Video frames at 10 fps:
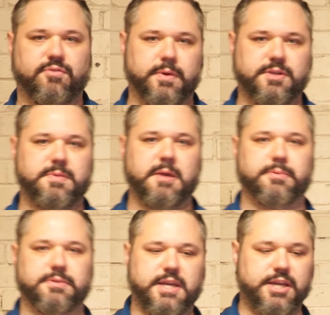most
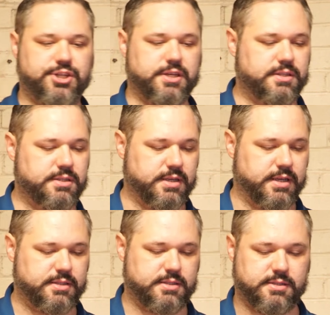people's kitchens.
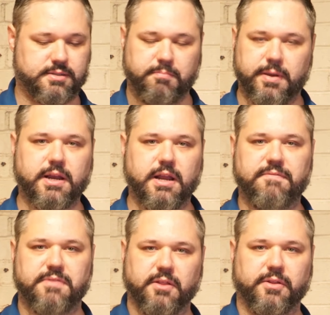It's big
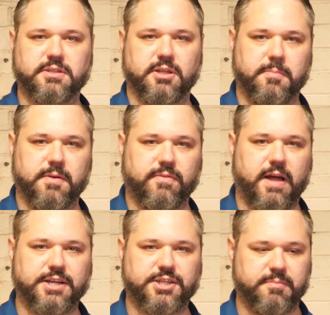enough that it looks a little bit
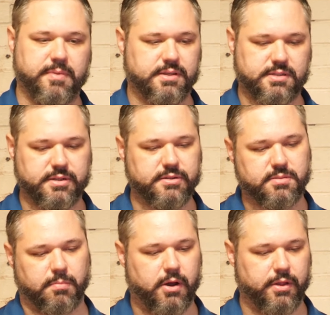flashy, but it's still
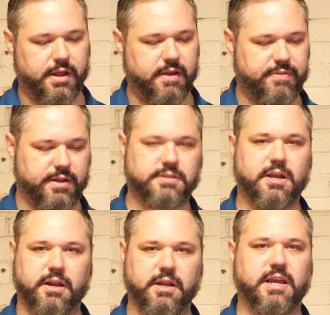small enough that it's
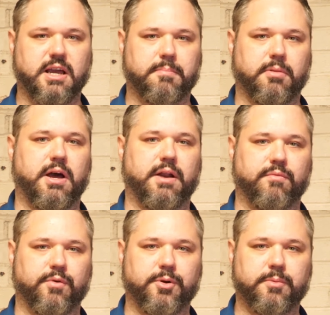not going to take up a lot
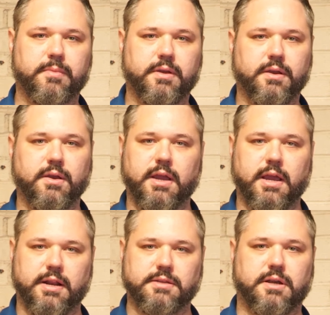of room.
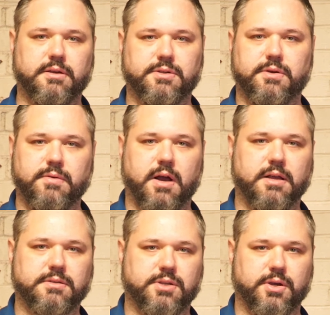And it's also
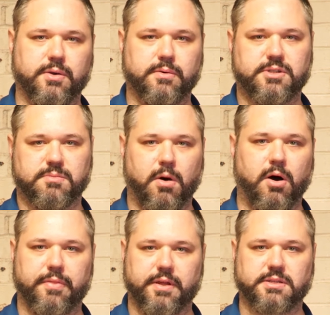not so
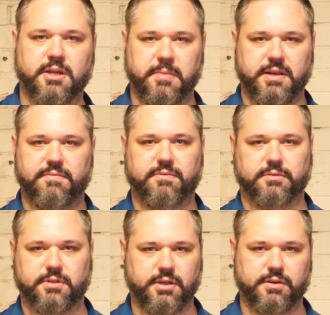small that it's going to be
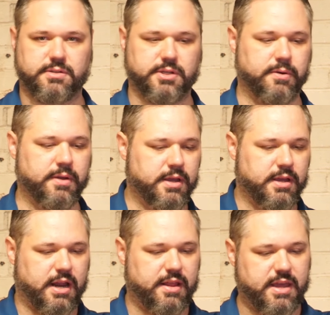difficult to use. So
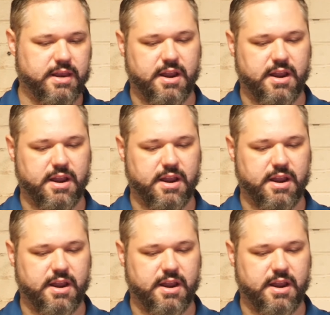kind of that